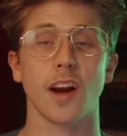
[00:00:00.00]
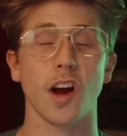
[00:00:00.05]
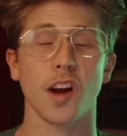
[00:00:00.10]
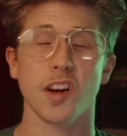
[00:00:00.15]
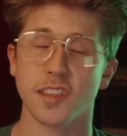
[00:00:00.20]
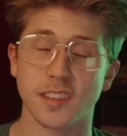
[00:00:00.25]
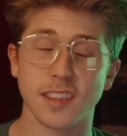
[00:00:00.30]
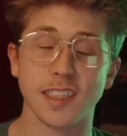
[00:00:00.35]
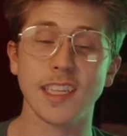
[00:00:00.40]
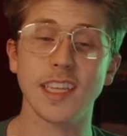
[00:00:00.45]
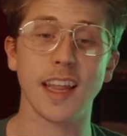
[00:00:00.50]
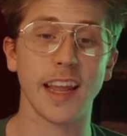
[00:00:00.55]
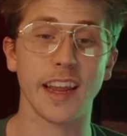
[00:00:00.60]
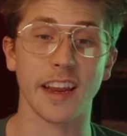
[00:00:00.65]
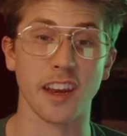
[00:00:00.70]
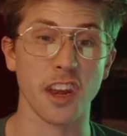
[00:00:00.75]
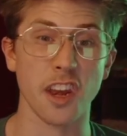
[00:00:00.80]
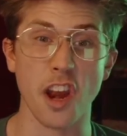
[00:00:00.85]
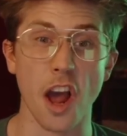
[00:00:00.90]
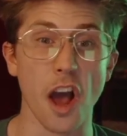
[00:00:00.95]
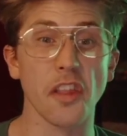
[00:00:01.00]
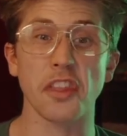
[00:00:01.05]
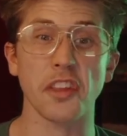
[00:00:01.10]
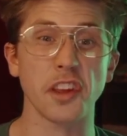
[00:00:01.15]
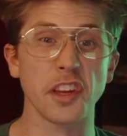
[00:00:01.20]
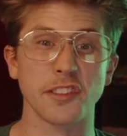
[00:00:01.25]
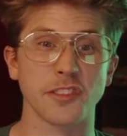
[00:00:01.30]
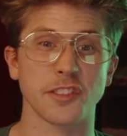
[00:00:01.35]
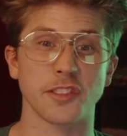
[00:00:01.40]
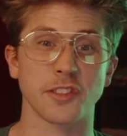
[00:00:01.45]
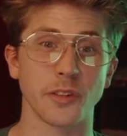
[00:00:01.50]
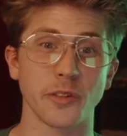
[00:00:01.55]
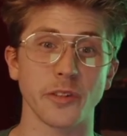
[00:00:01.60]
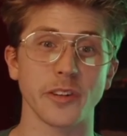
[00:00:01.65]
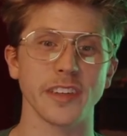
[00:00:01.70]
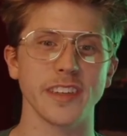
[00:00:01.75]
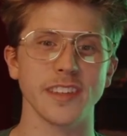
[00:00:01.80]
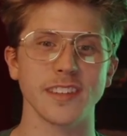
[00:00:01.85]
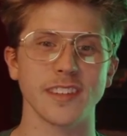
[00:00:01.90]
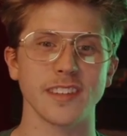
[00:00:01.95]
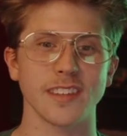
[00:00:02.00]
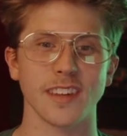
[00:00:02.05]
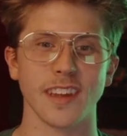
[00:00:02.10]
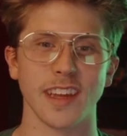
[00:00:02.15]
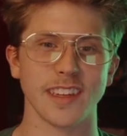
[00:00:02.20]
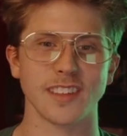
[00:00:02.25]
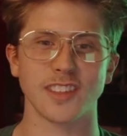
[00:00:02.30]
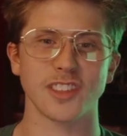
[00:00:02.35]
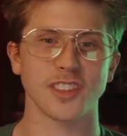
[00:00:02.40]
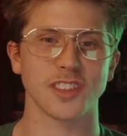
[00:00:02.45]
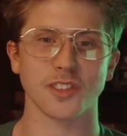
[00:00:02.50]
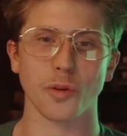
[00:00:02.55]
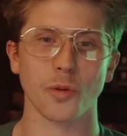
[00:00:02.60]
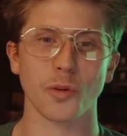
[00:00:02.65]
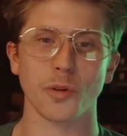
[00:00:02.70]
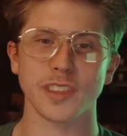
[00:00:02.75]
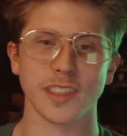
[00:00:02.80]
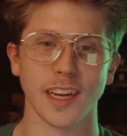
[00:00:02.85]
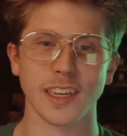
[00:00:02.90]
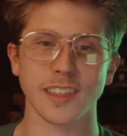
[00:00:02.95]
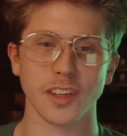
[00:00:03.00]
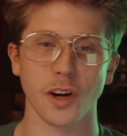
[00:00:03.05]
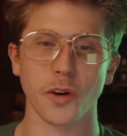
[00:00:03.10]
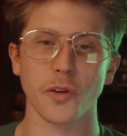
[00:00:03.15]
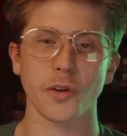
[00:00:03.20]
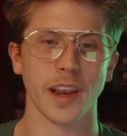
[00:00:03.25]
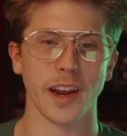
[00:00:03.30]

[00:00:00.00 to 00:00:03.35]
and honestly, like nothing stories, like just stories I don't.